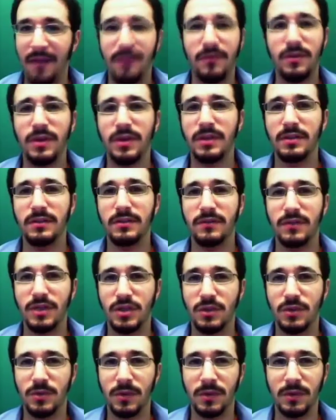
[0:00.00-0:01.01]
Every
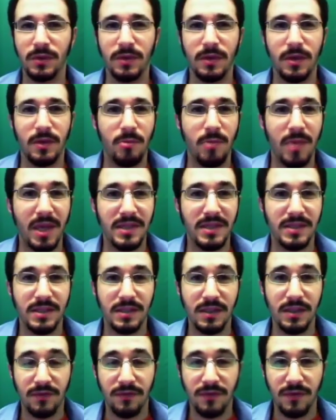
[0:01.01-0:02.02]
individual makes a
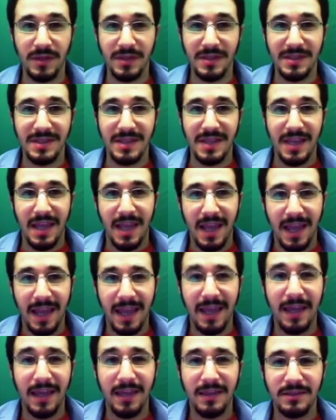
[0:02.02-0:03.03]
difference,
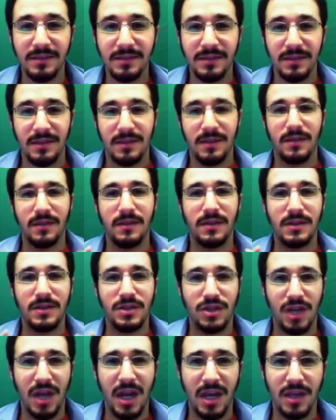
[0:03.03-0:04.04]
and the
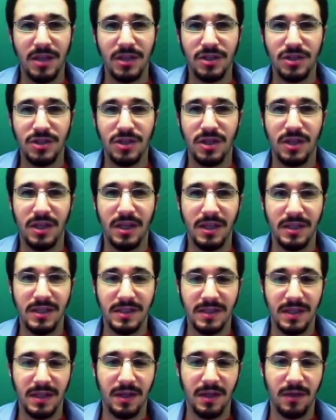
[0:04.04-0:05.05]
change
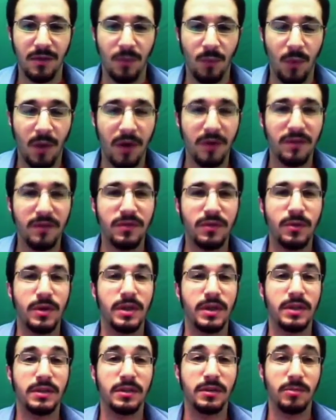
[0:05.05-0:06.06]
is one of
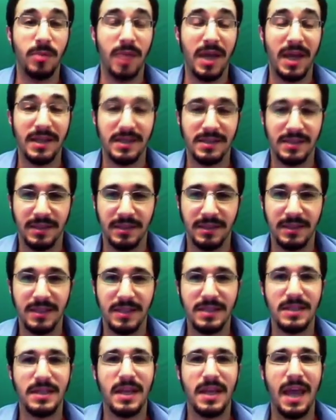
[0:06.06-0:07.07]
critical mass. It
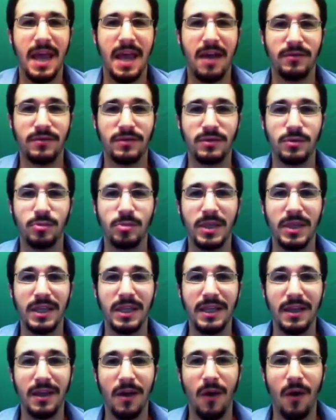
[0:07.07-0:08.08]
doesn't have to
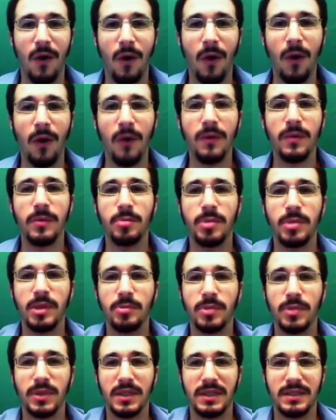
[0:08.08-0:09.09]
be all the
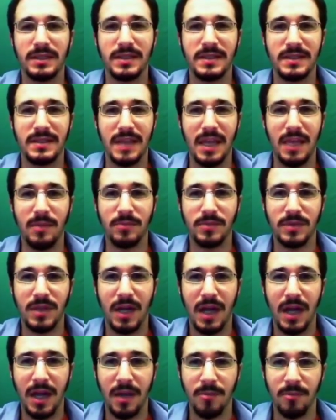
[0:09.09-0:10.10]
people at the same
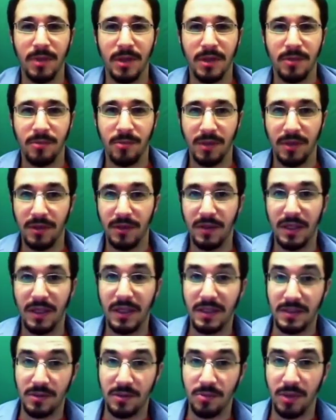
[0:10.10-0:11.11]
time, but there
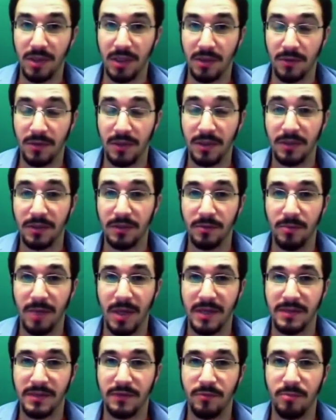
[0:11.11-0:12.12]
needs to be a critical
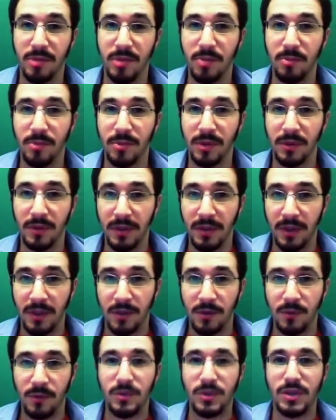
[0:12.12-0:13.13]
mass of people
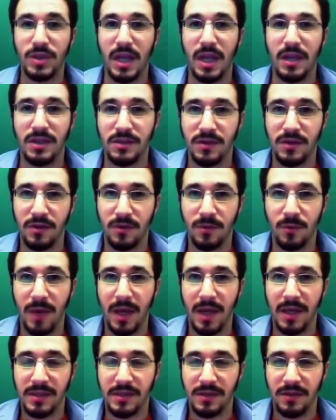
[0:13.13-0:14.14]
who change their
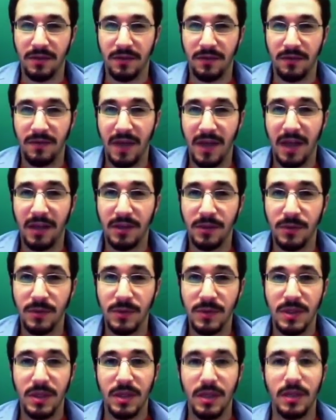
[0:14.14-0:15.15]
ways and their
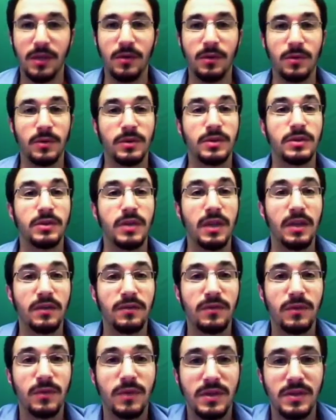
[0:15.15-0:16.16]
values in order to
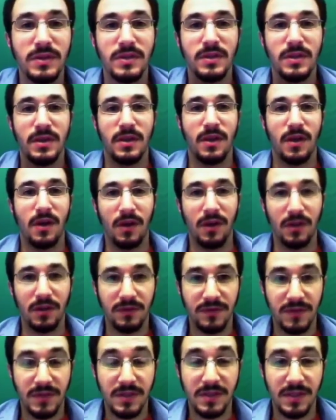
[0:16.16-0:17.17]
influence
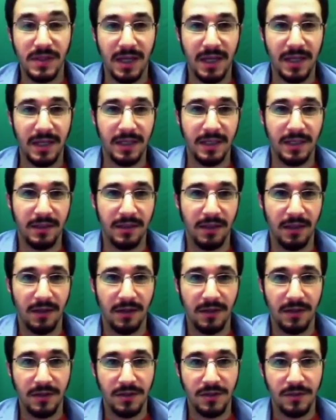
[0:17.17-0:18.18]
all of society at
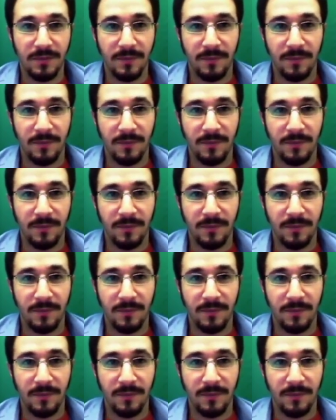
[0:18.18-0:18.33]
large.